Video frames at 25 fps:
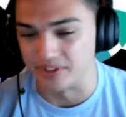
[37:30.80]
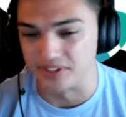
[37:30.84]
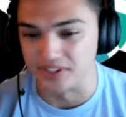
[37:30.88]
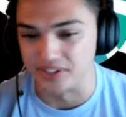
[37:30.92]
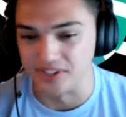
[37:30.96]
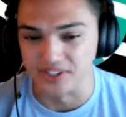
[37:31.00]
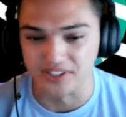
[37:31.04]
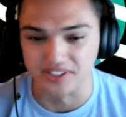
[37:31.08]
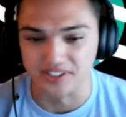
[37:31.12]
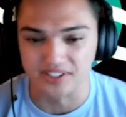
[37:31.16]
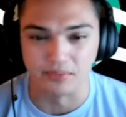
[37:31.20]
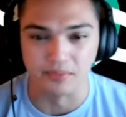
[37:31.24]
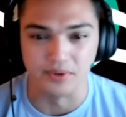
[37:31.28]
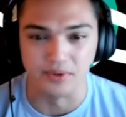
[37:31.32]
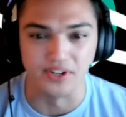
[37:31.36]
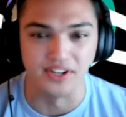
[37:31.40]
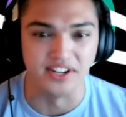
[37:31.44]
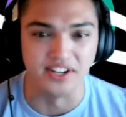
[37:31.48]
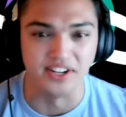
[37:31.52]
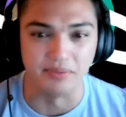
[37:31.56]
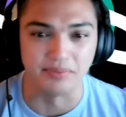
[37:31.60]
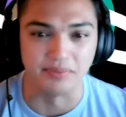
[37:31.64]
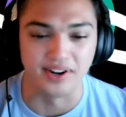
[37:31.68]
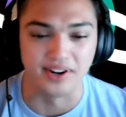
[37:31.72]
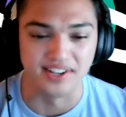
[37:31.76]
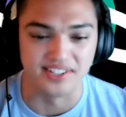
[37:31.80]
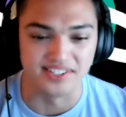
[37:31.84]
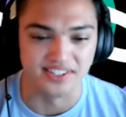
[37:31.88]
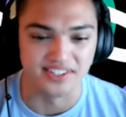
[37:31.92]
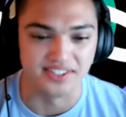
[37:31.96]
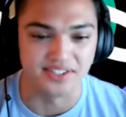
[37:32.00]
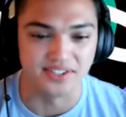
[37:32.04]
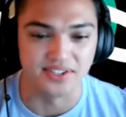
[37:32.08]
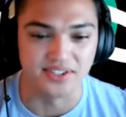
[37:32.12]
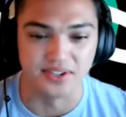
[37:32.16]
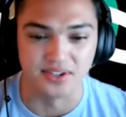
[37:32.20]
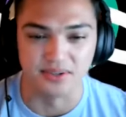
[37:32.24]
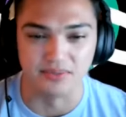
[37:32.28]
a good community
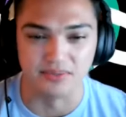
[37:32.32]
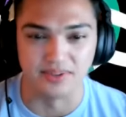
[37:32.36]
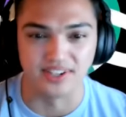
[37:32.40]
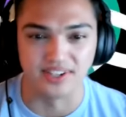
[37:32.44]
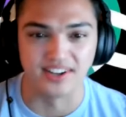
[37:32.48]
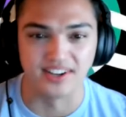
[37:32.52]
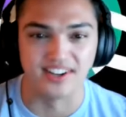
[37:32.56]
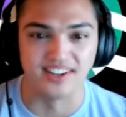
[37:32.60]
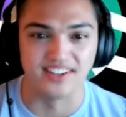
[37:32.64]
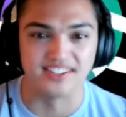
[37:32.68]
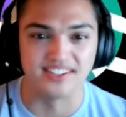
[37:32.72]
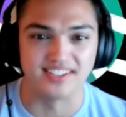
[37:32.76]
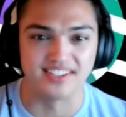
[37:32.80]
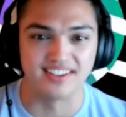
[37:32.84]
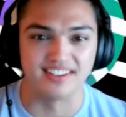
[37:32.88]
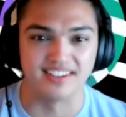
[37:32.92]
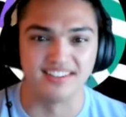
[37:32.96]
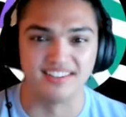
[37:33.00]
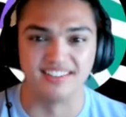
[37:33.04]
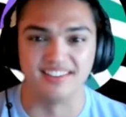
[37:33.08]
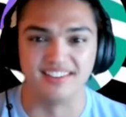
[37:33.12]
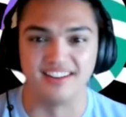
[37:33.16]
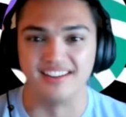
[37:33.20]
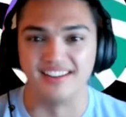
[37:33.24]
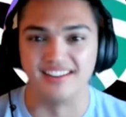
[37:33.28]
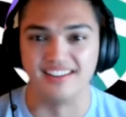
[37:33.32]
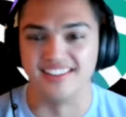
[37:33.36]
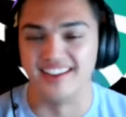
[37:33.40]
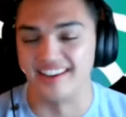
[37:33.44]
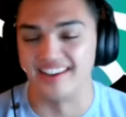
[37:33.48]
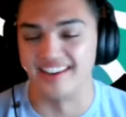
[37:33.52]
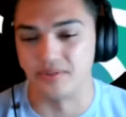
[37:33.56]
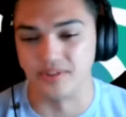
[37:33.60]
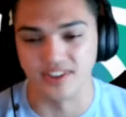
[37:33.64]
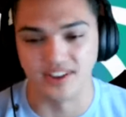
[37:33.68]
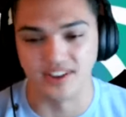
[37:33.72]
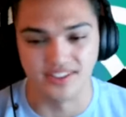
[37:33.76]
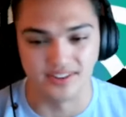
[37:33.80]
presence too, because
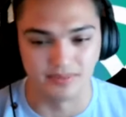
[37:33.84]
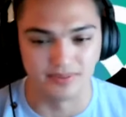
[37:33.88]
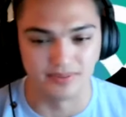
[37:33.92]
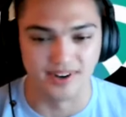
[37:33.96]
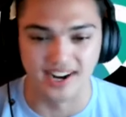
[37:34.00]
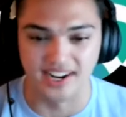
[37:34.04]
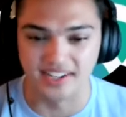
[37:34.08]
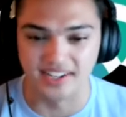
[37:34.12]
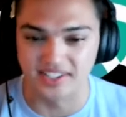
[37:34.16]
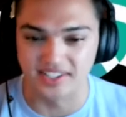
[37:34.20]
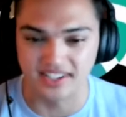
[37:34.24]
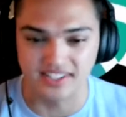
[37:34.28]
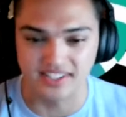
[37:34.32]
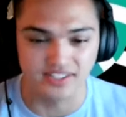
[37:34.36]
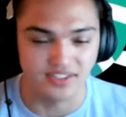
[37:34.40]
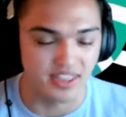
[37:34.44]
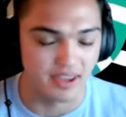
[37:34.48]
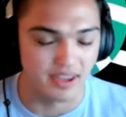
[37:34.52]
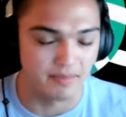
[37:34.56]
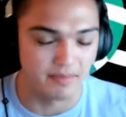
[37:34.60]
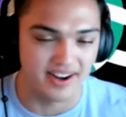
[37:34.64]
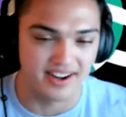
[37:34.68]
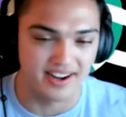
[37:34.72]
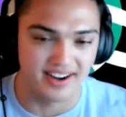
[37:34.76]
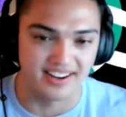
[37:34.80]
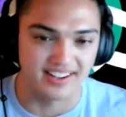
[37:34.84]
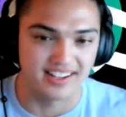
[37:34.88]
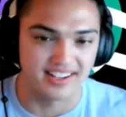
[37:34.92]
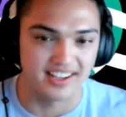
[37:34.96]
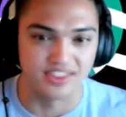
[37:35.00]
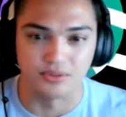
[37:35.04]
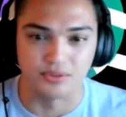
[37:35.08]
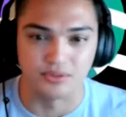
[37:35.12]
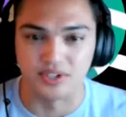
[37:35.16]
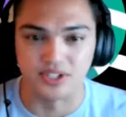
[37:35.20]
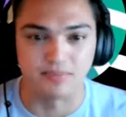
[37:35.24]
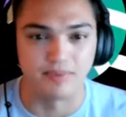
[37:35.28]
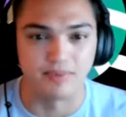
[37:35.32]
like with other projects, they might not get
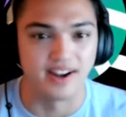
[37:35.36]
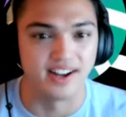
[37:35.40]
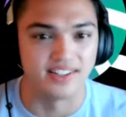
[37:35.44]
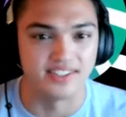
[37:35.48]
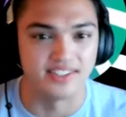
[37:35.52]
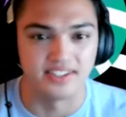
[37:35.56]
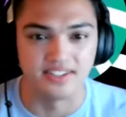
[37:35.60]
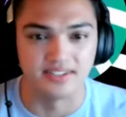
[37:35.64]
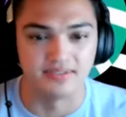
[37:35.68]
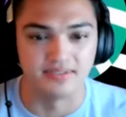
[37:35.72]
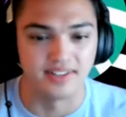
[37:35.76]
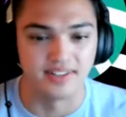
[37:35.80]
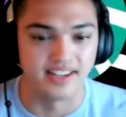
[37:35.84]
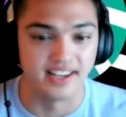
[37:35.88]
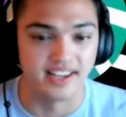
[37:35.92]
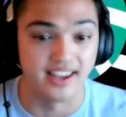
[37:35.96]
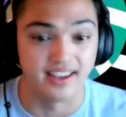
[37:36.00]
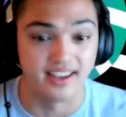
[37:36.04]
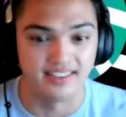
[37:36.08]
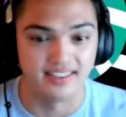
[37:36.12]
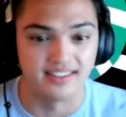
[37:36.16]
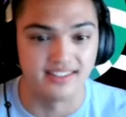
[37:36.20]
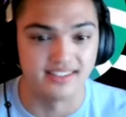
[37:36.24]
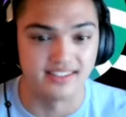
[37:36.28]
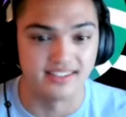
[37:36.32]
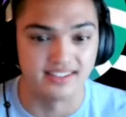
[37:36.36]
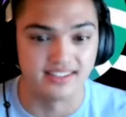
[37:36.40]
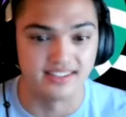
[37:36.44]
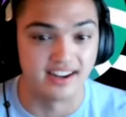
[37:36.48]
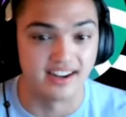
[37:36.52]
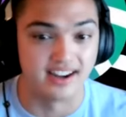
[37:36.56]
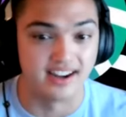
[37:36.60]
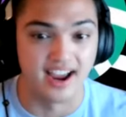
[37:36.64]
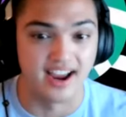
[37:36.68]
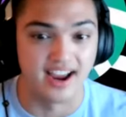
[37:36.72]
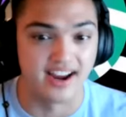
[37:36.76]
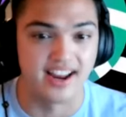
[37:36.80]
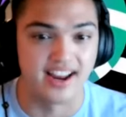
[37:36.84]
the responses of like, hey, this is
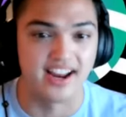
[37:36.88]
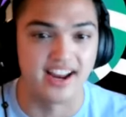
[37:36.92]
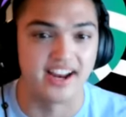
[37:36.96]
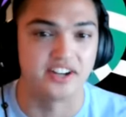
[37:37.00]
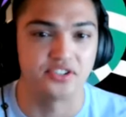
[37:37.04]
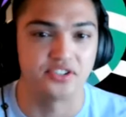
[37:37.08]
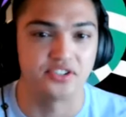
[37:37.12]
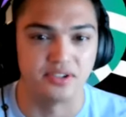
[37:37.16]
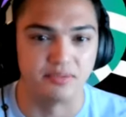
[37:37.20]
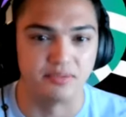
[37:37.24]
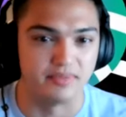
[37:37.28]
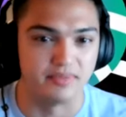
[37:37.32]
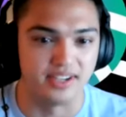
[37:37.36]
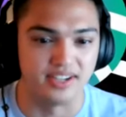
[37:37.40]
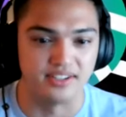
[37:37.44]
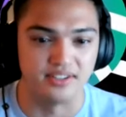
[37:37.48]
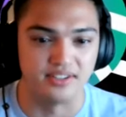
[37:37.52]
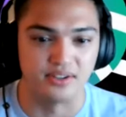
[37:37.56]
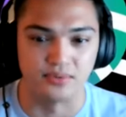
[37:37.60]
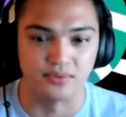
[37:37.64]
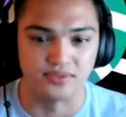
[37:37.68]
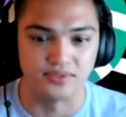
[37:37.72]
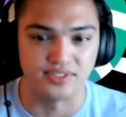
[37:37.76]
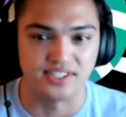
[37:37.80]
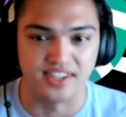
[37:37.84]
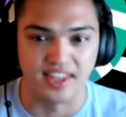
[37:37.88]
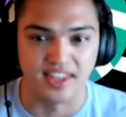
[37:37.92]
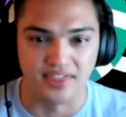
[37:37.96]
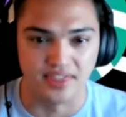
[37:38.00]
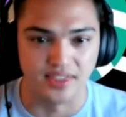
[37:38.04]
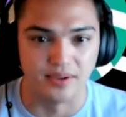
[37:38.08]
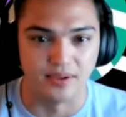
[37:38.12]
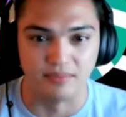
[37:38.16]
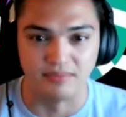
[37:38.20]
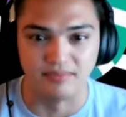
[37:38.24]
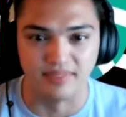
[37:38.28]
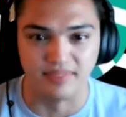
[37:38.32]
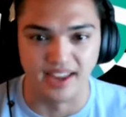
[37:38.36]
not actually me. Don't send
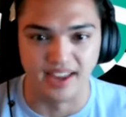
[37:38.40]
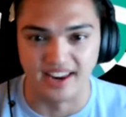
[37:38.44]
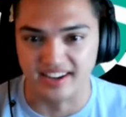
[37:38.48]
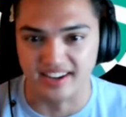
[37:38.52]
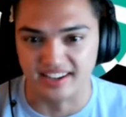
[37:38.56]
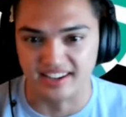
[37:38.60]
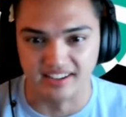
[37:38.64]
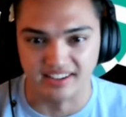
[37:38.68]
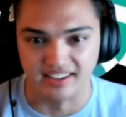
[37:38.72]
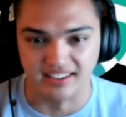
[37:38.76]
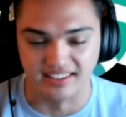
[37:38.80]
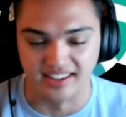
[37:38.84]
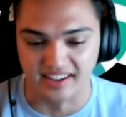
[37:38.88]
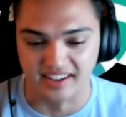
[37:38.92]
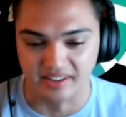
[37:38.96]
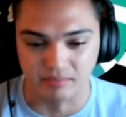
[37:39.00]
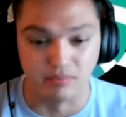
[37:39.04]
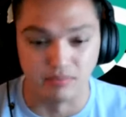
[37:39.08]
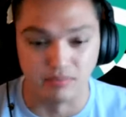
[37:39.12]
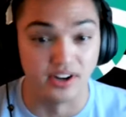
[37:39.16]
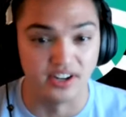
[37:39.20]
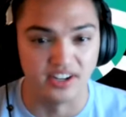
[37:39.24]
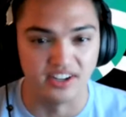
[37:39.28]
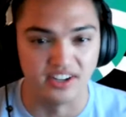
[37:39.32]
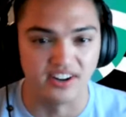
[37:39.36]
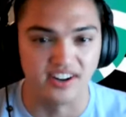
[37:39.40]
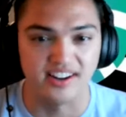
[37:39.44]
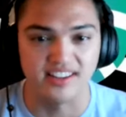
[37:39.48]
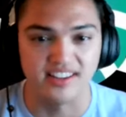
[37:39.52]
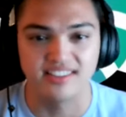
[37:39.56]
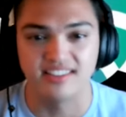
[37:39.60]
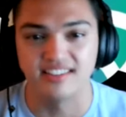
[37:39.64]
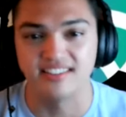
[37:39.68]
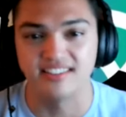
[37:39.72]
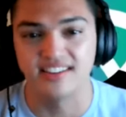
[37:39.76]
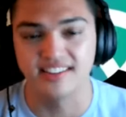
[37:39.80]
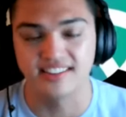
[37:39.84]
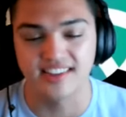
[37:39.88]
them any like money or
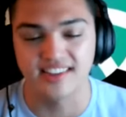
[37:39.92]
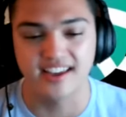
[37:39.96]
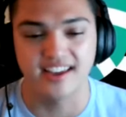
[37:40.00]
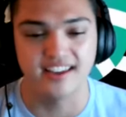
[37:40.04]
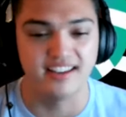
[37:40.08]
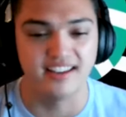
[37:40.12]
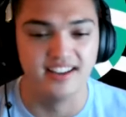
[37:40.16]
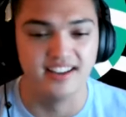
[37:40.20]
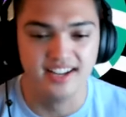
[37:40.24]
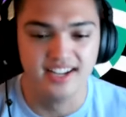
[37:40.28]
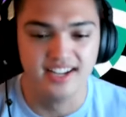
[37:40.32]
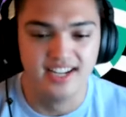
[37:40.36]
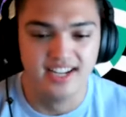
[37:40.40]
anything like that.